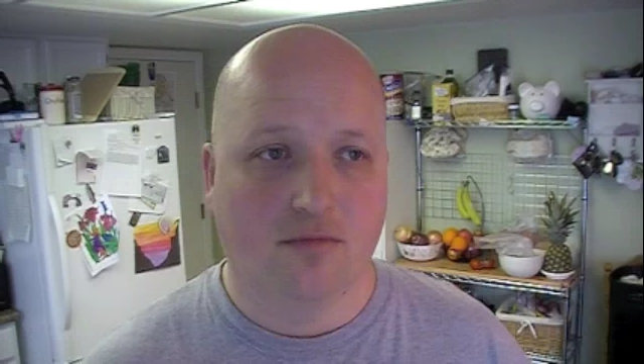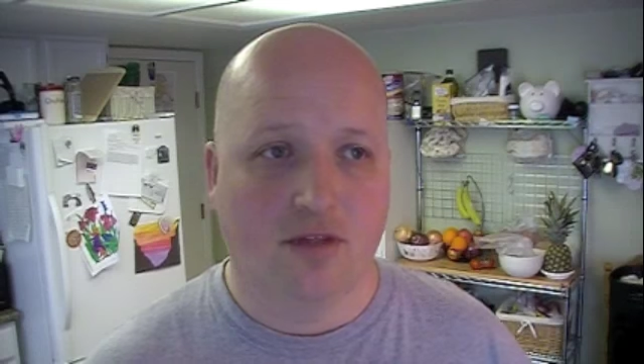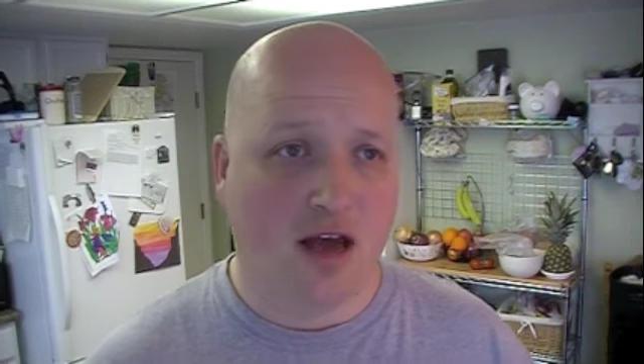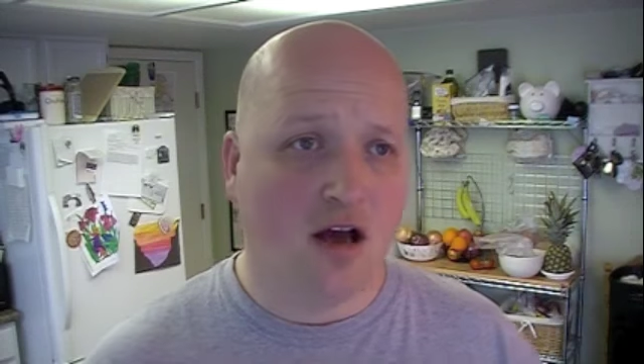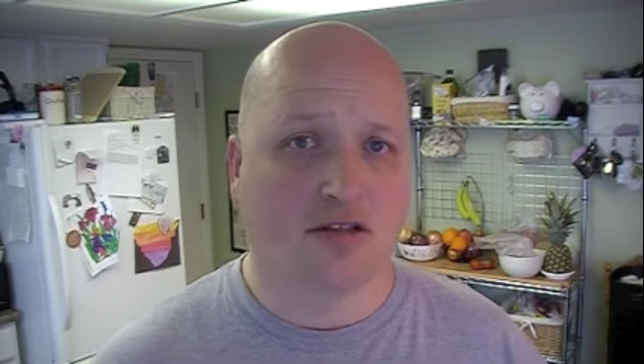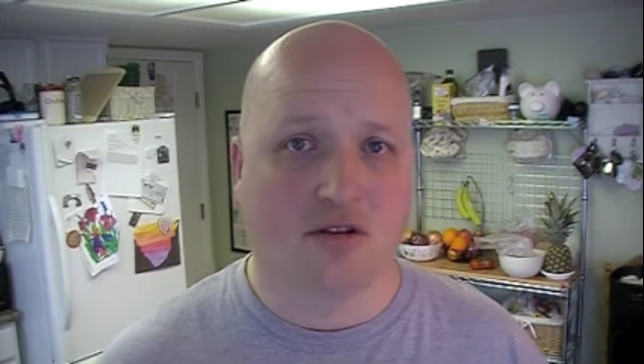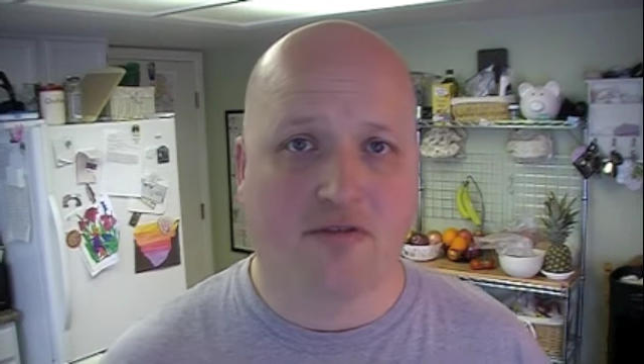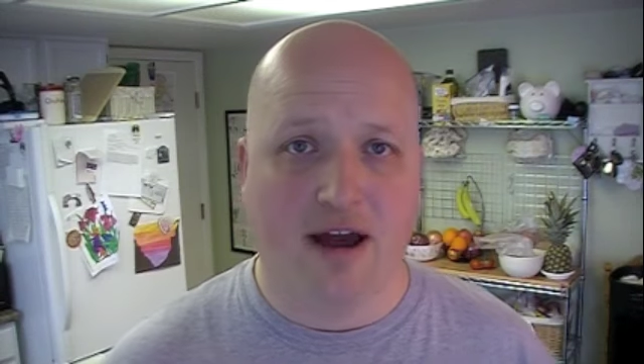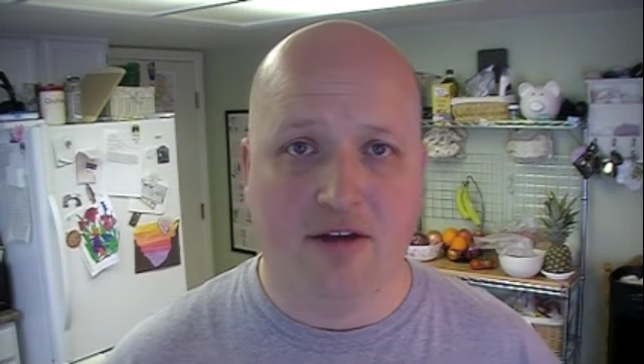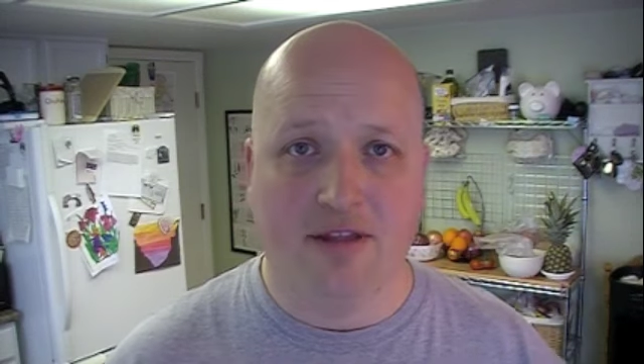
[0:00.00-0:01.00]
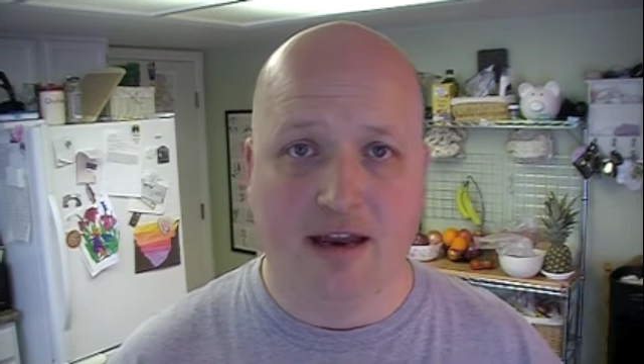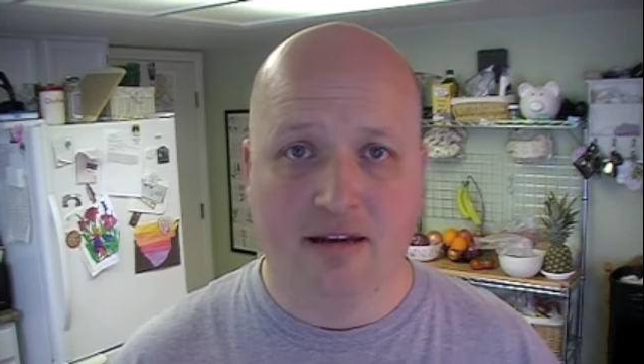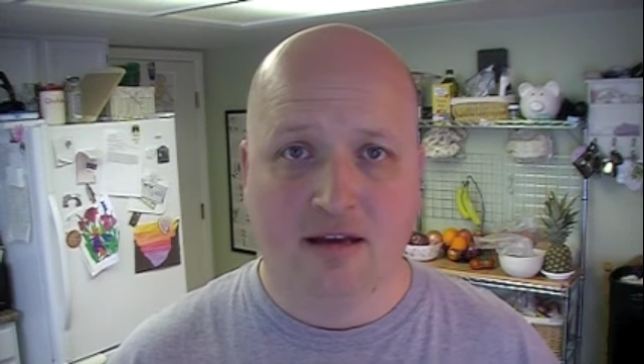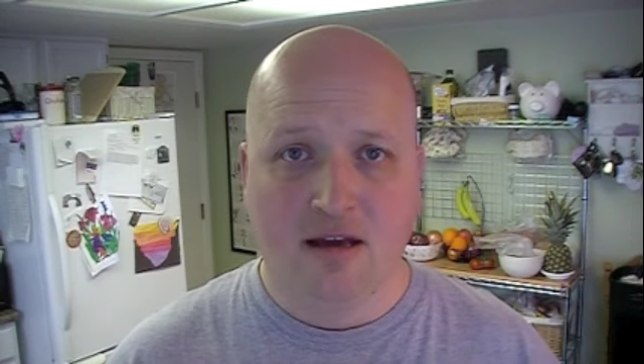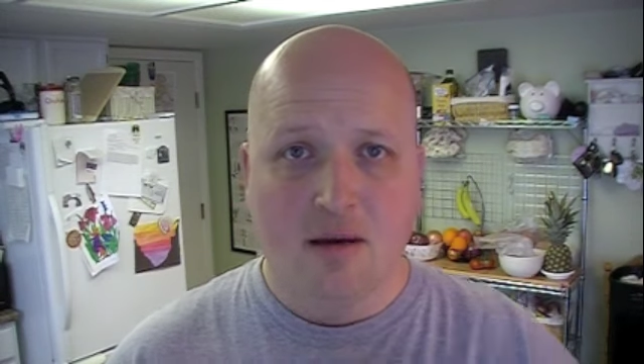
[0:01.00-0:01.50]
They also found
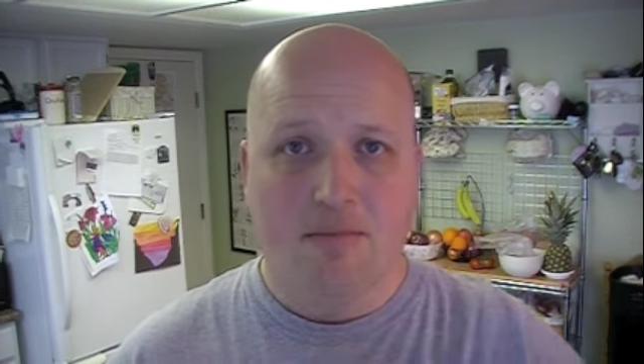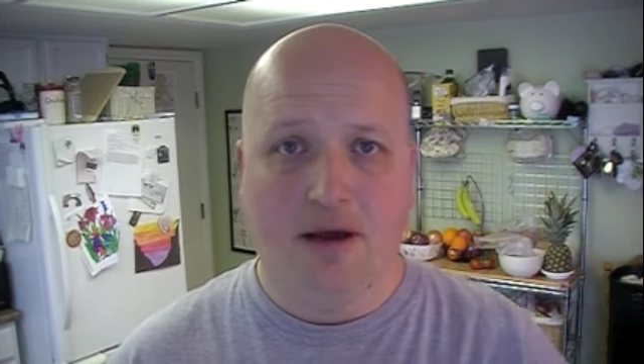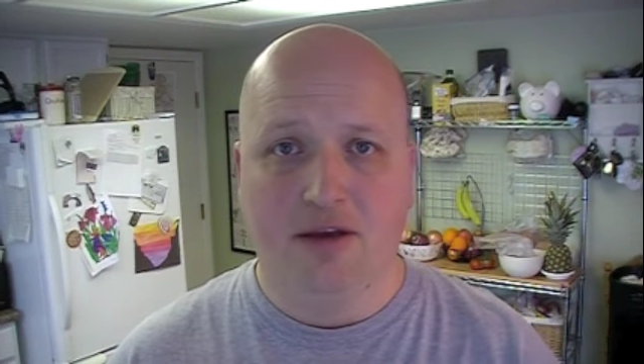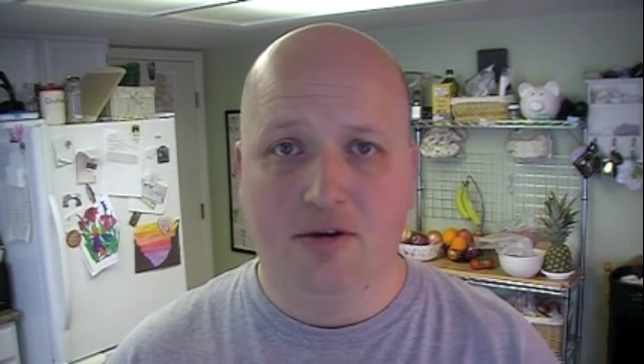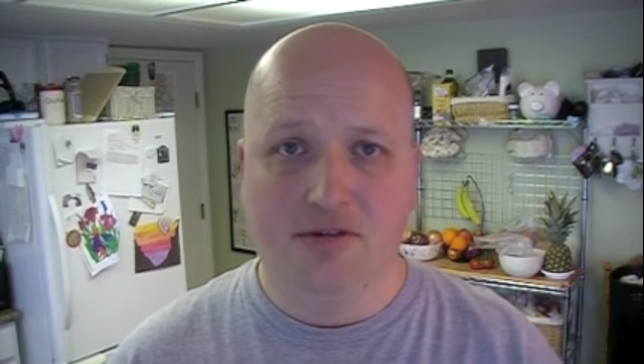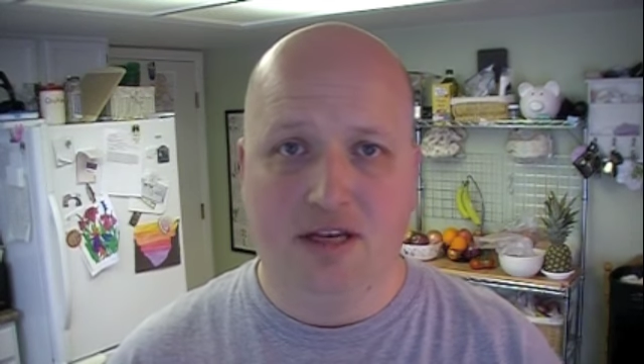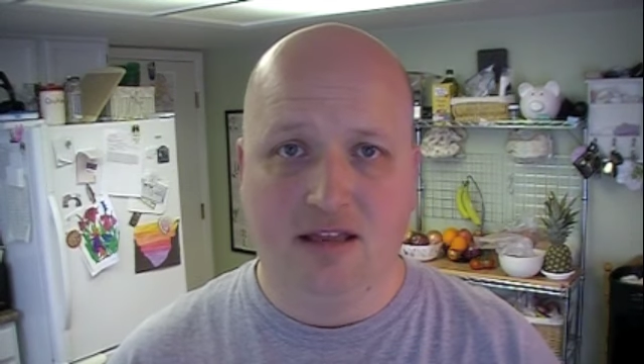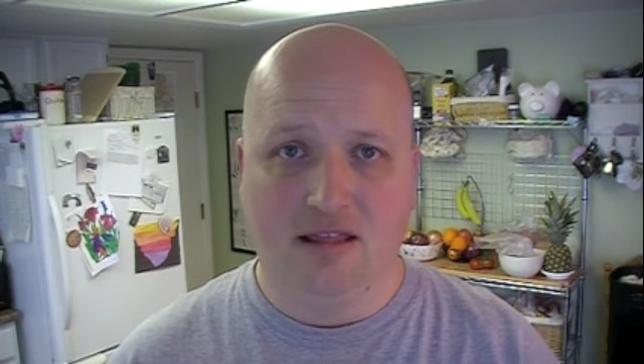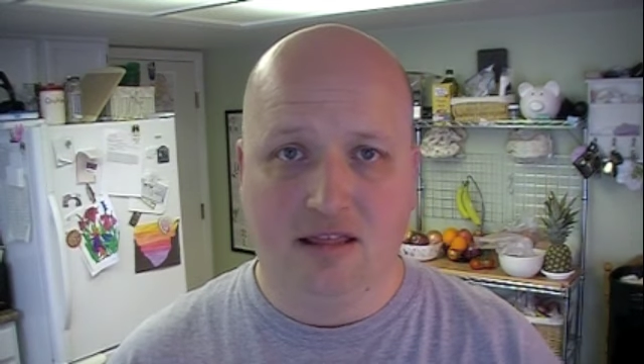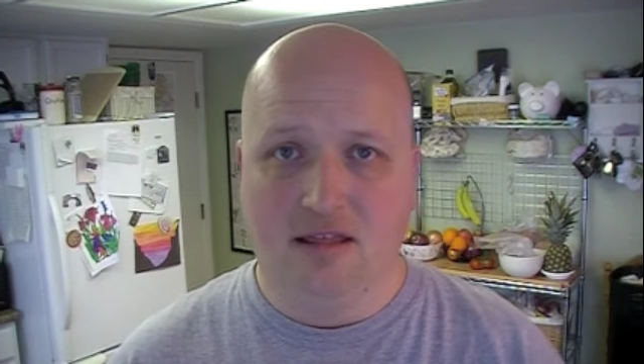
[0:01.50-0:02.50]
that by using